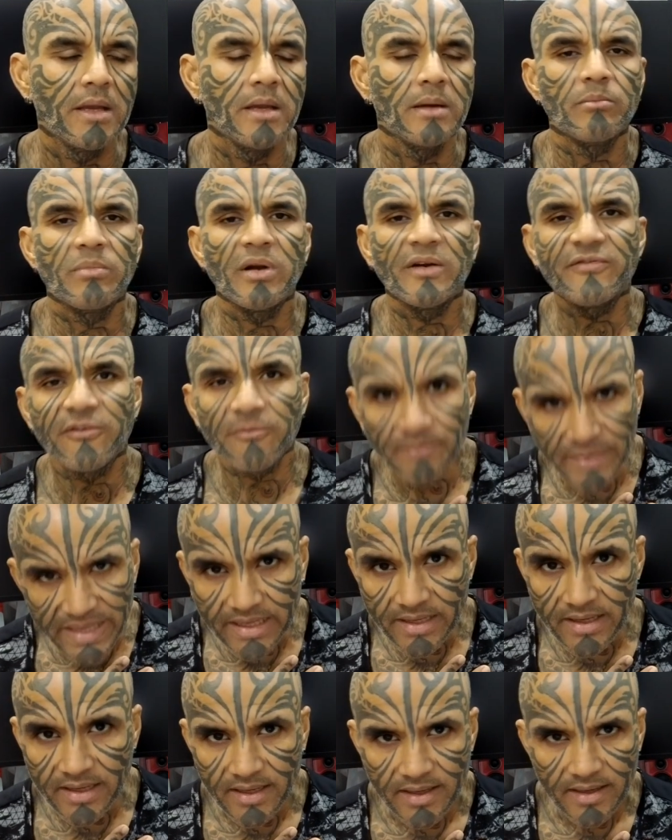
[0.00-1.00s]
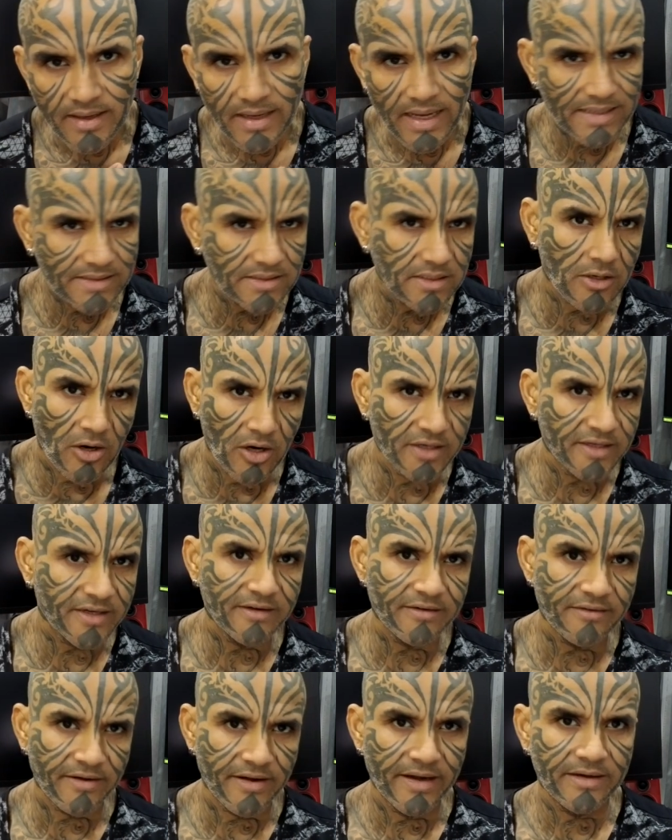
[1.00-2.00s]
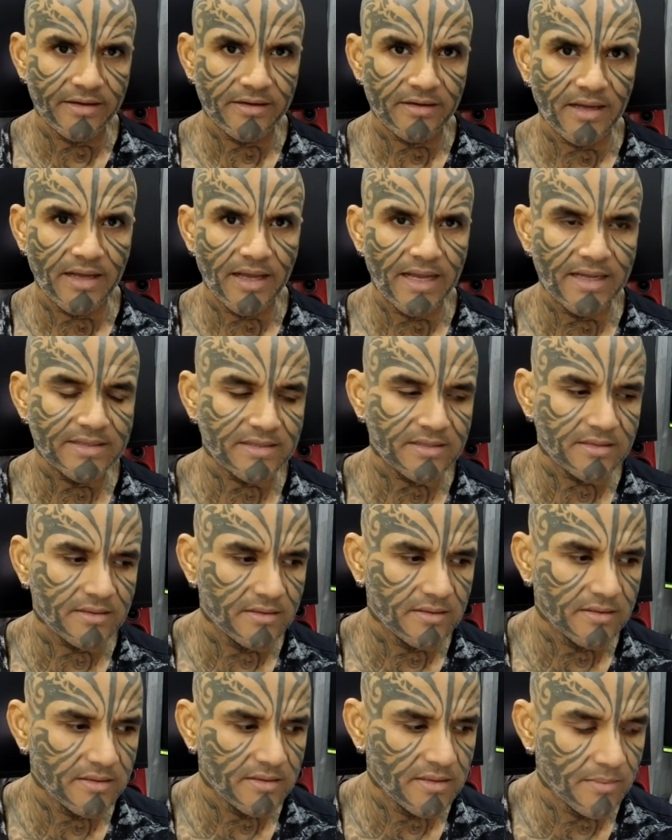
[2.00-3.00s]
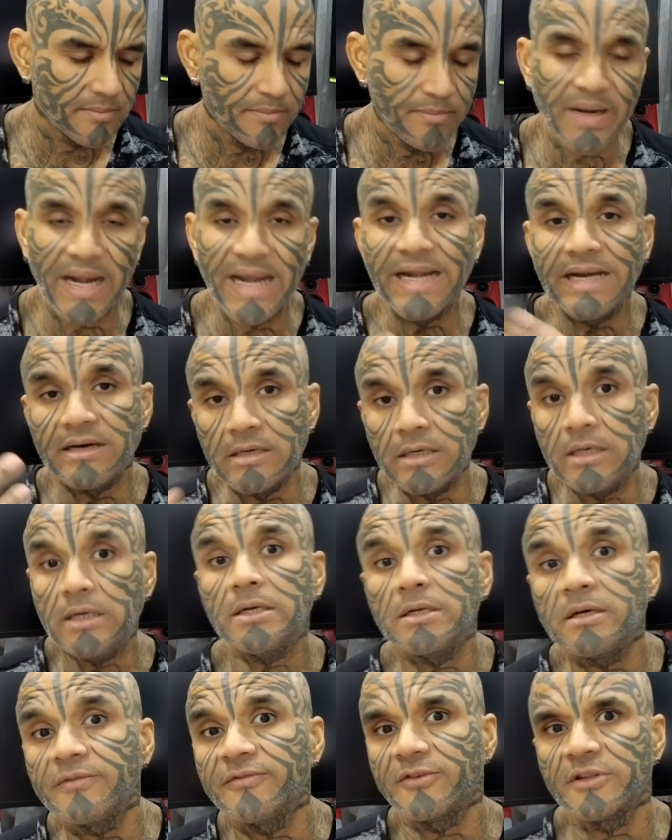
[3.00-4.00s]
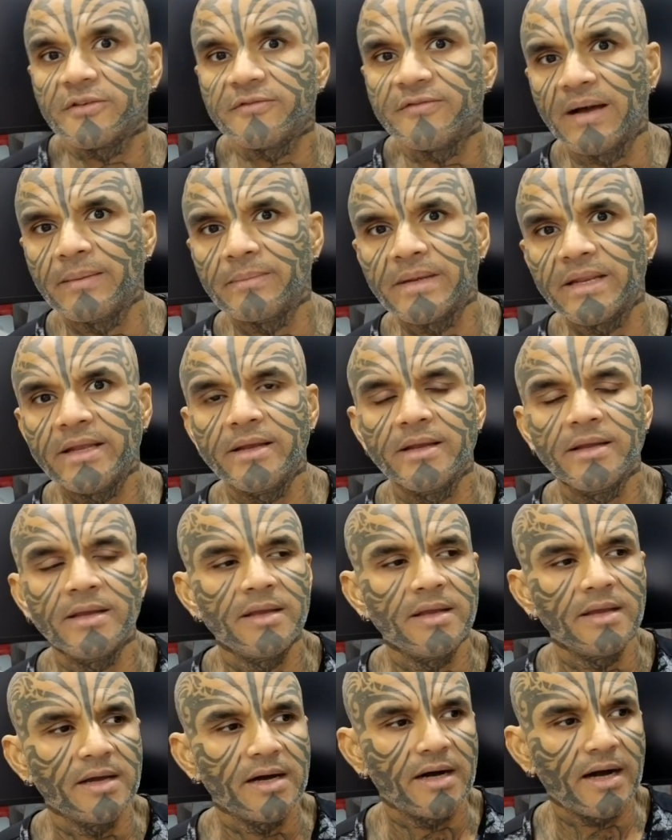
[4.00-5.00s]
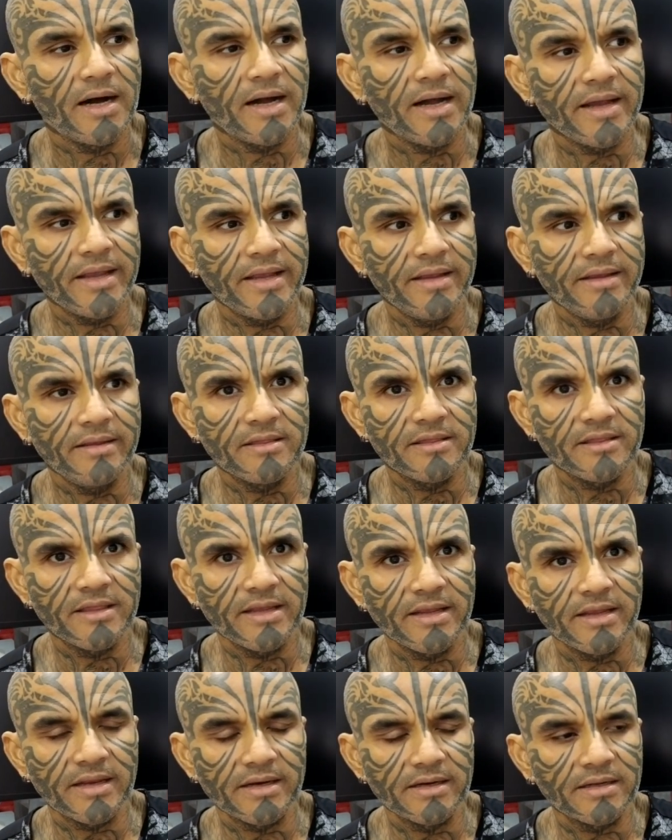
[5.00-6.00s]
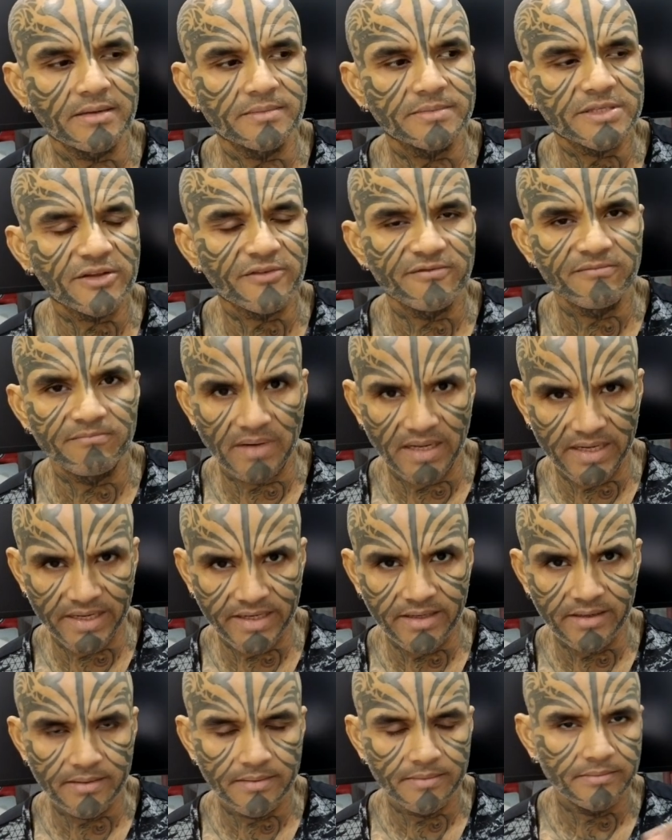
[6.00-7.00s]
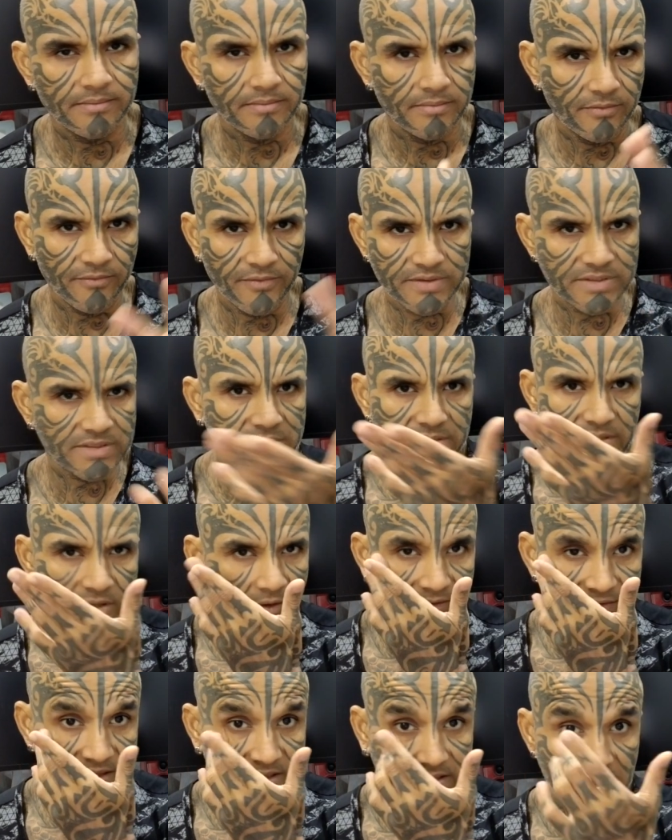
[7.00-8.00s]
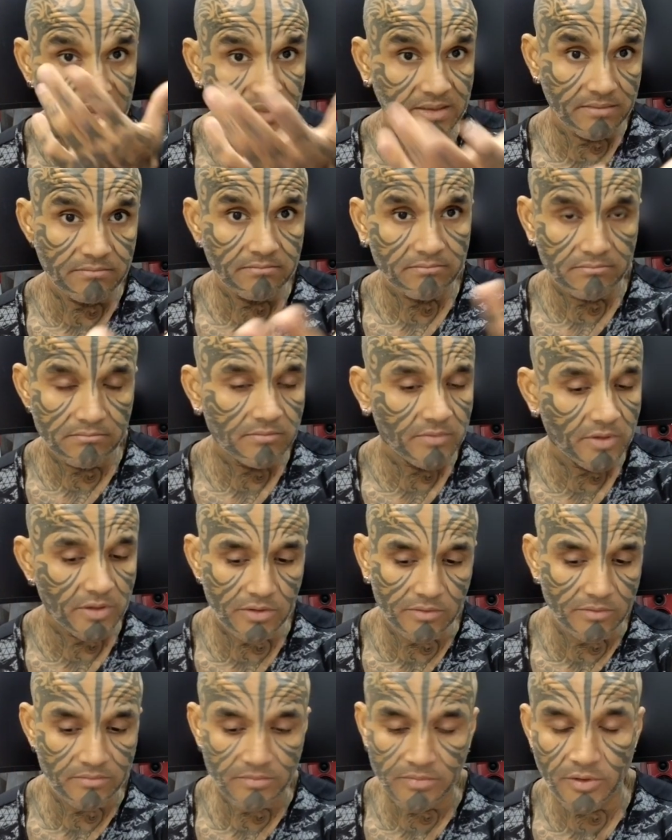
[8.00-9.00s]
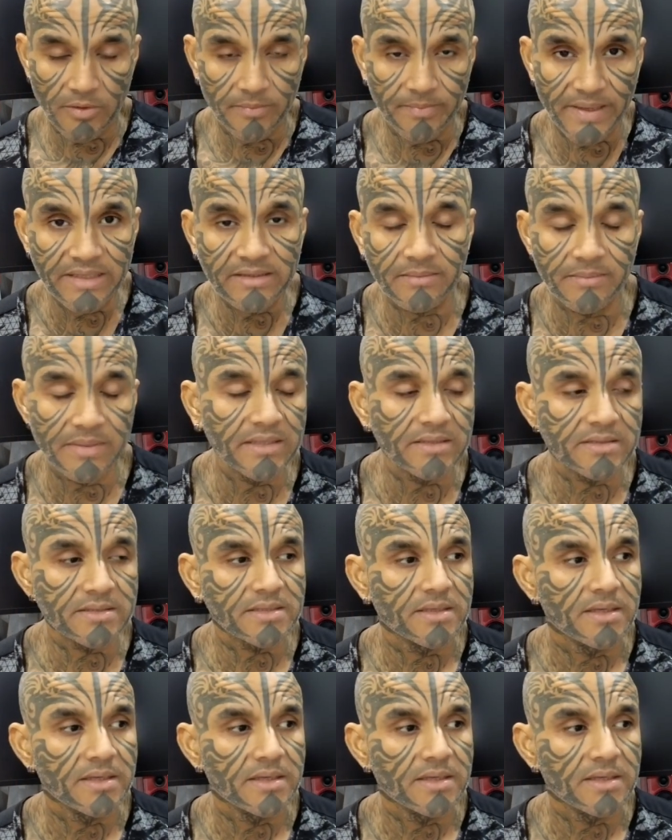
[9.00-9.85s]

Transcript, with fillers: But for me, as a content creator, as the bread earner for the family, I think in terms of money, which is obviously, you know, you're paying the bills.